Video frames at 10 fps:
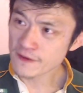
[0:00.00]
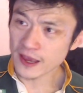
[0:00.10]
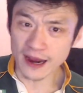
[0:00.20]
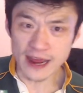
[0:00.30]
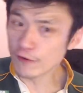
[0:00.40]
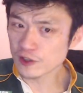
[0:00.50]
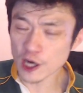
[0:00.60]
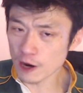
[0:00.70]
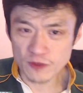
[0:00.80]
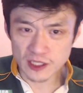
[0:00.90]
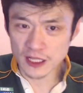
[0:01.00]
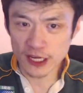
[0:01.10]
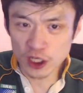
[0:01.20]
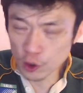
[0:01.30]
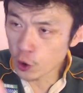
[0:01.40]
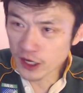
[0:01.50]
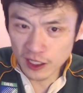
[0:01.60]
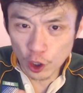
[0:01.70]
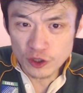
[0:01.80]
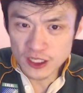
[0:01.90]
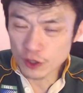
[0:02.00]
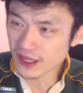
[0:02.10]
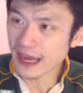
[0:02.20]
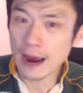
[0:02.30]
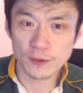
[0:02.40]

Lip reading: and every time there's like a quick closing on the gap